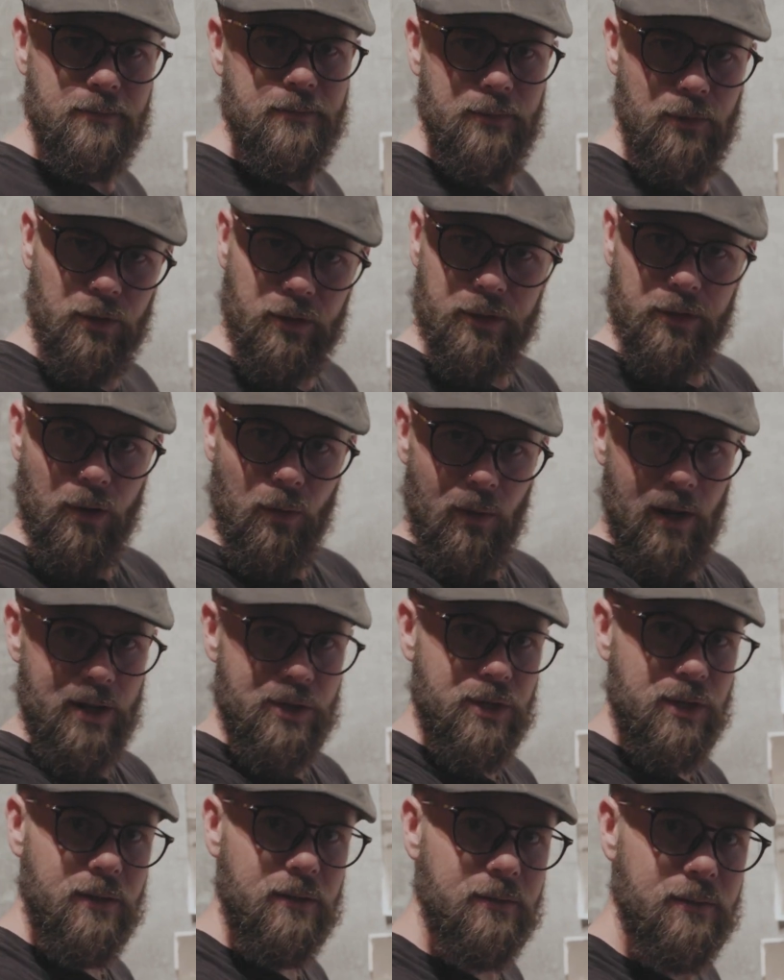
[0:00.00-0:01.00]
You can go watch
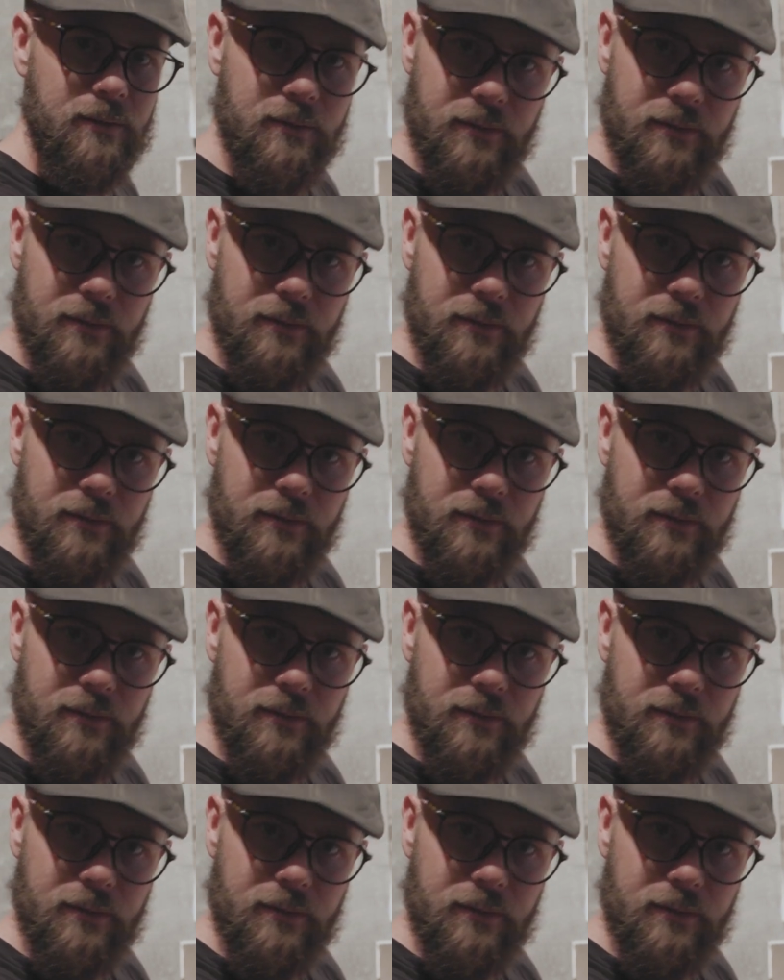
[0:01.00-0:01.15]
it.